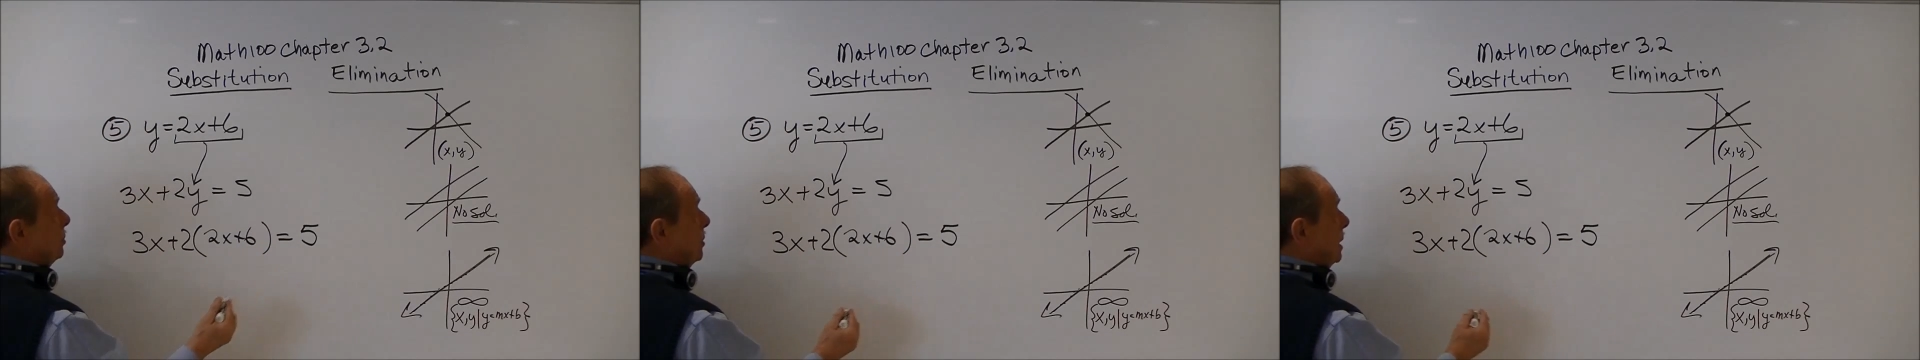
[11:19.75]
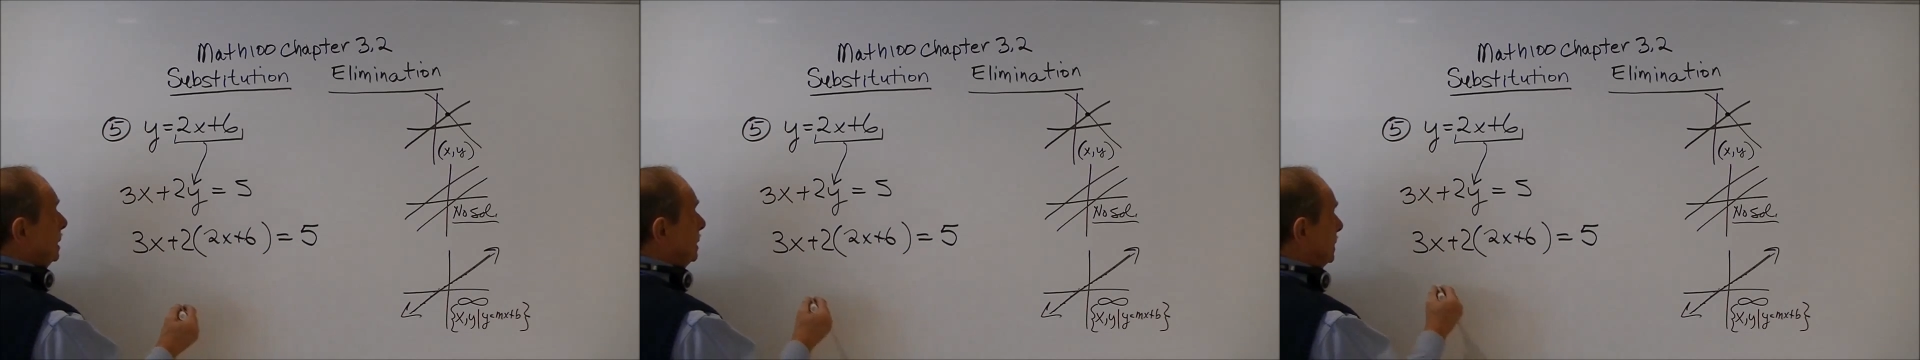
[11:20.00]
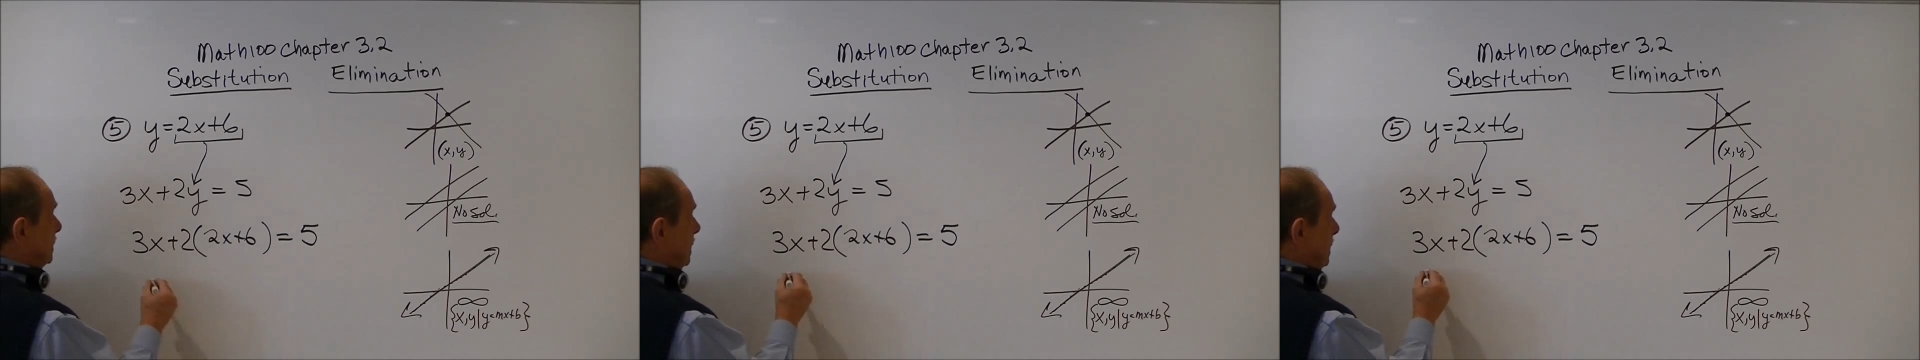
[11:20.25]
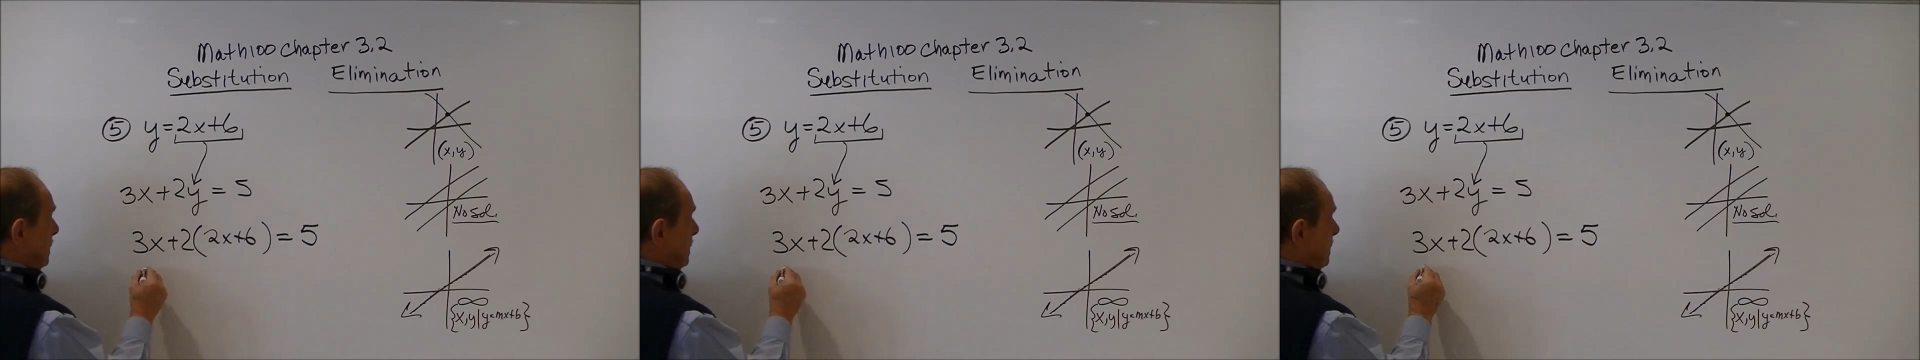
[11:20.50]

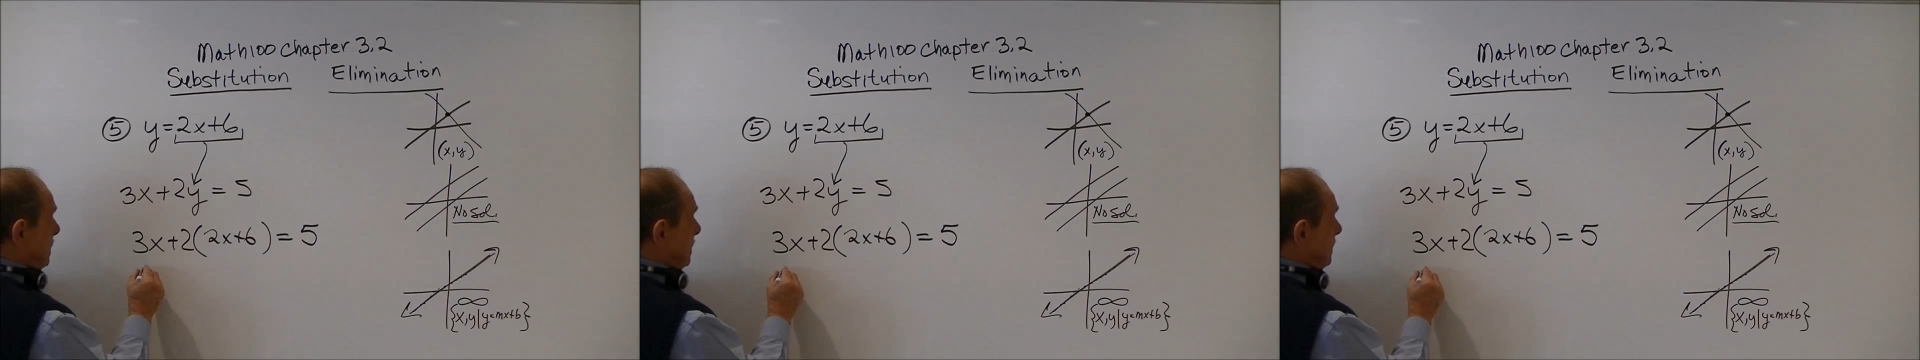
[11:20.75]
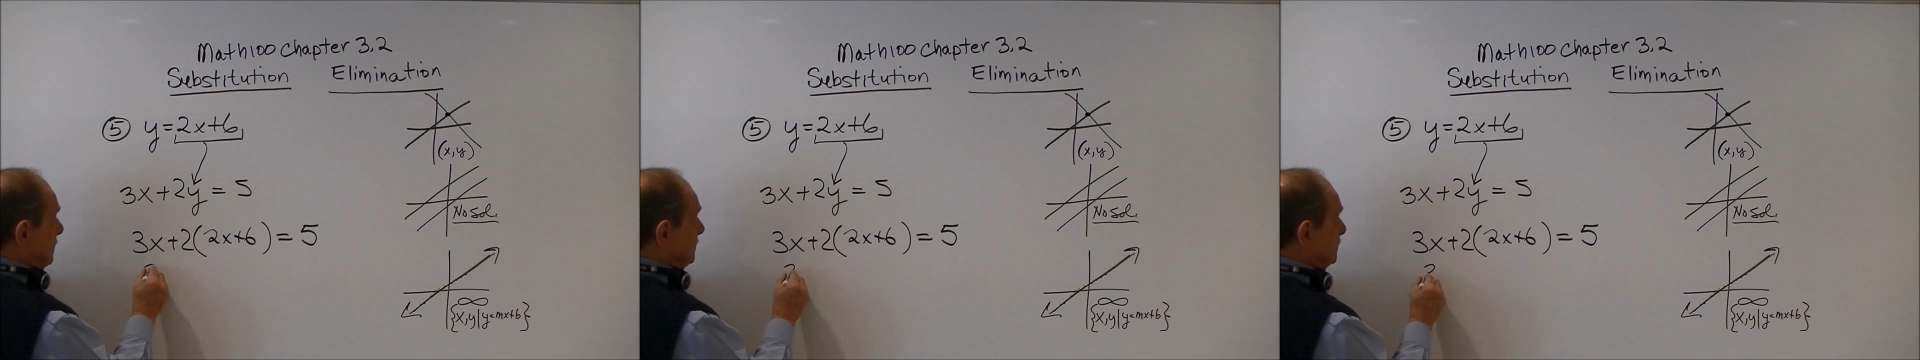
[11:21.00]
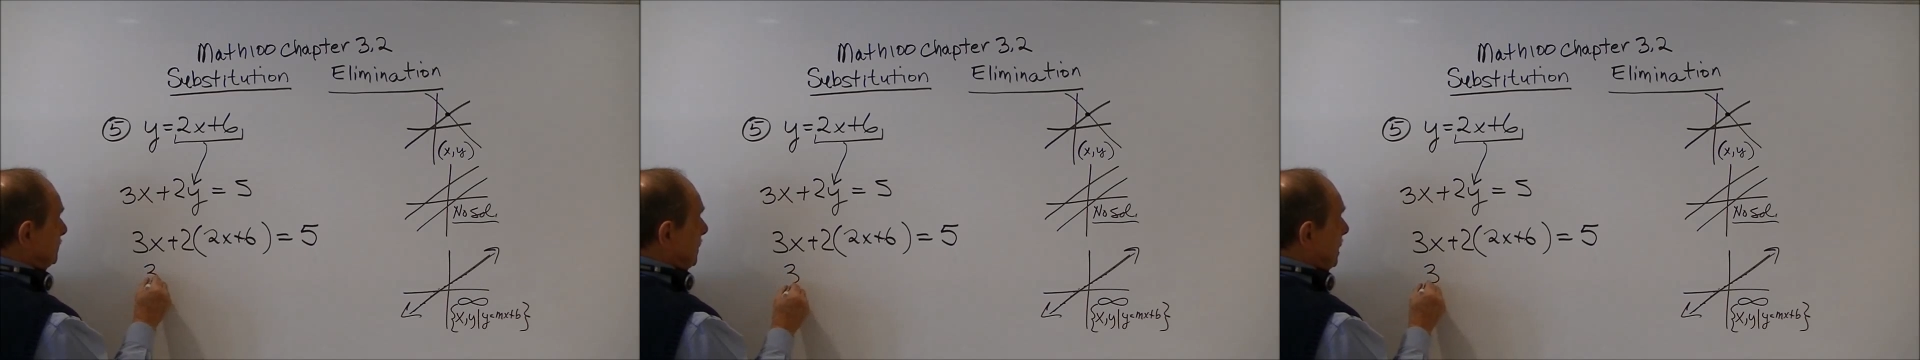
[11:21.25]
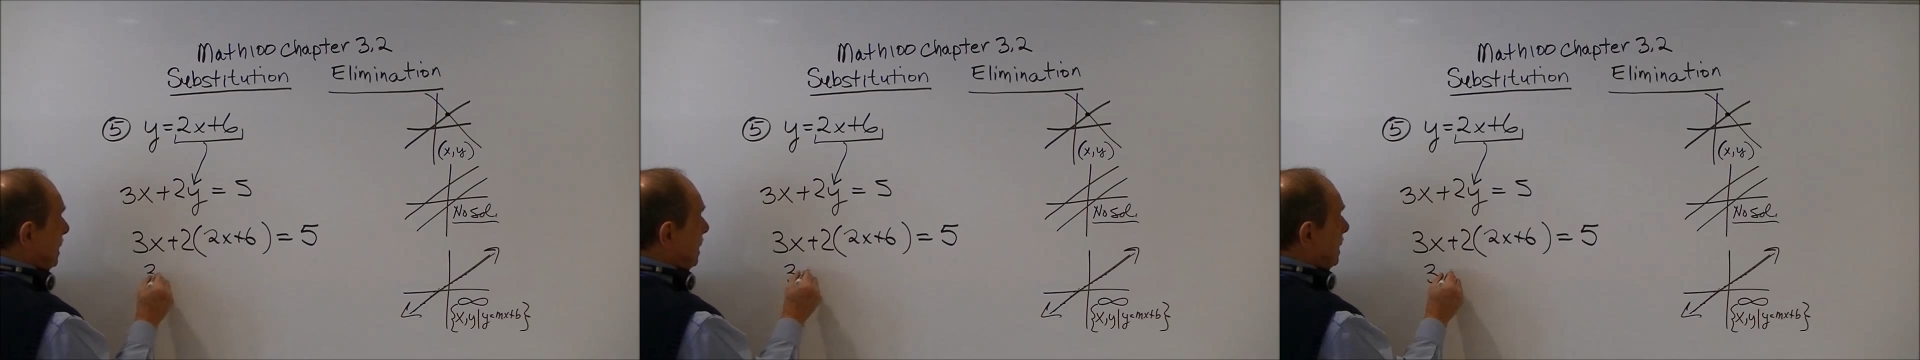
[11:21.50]
parentheses.
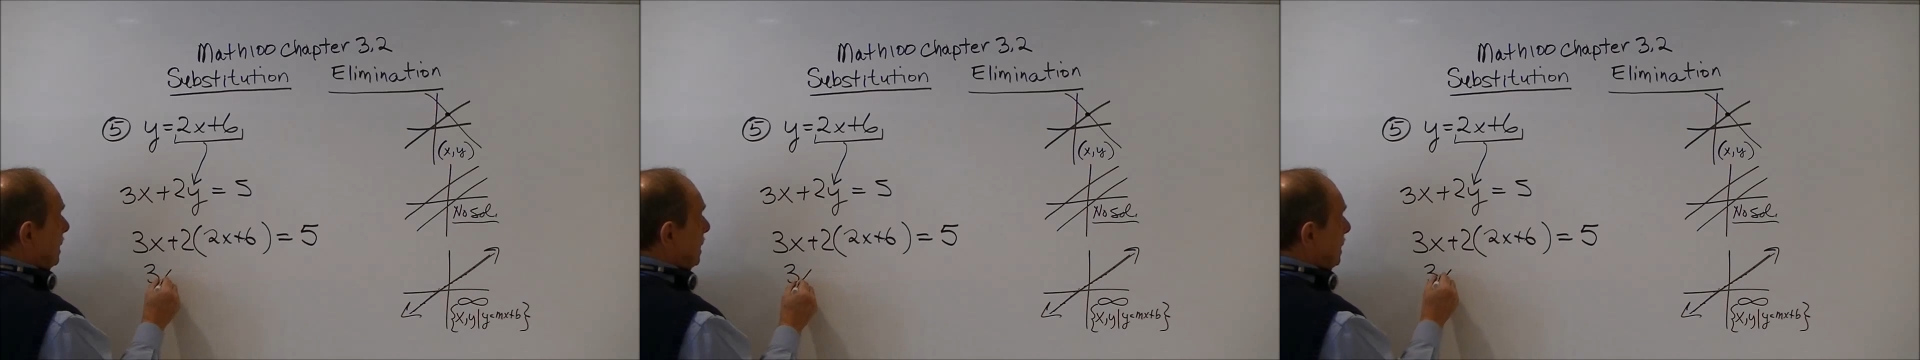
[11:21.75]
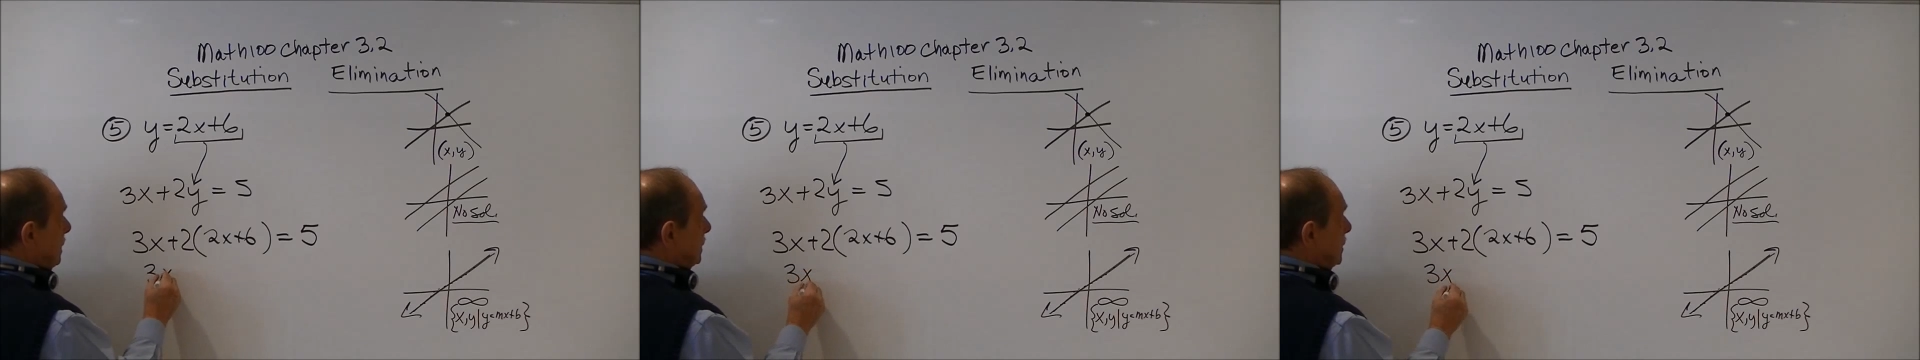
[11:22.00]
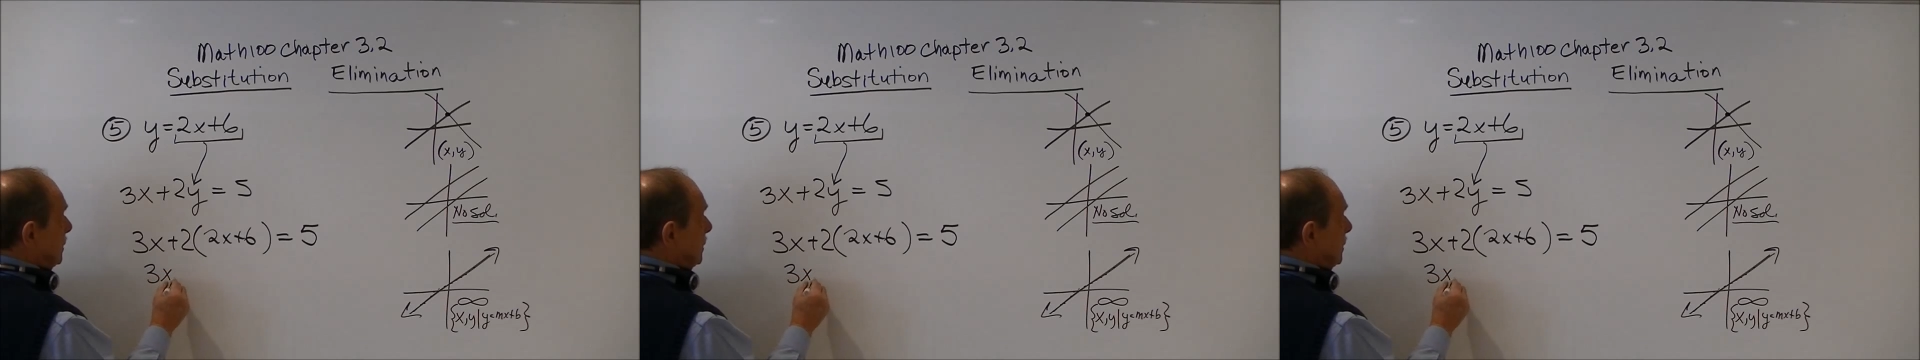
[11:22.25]
This